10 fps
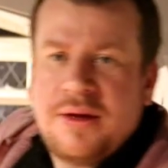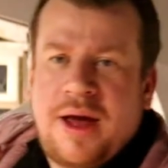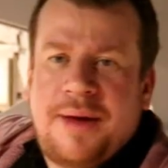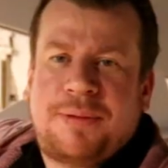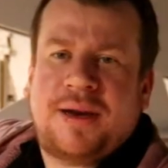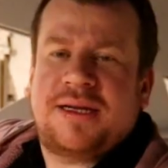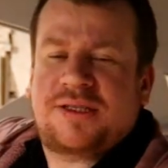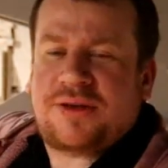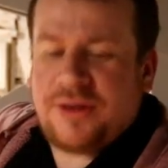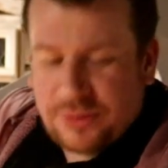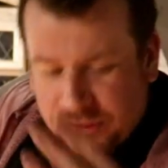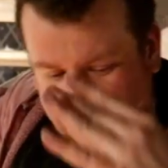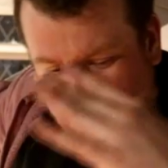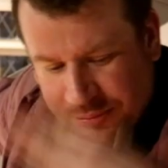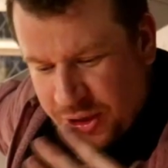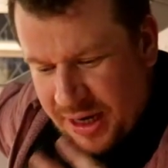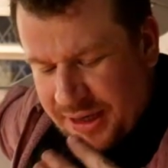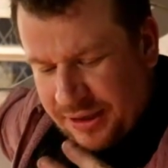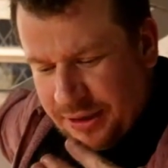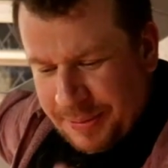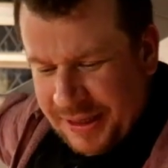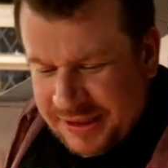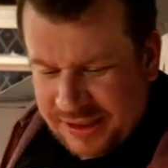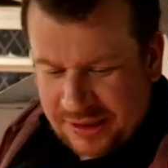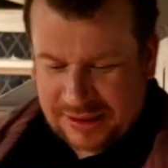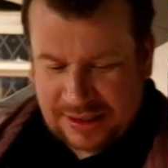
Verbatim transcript: and um, plenty of screws, some triangular pieces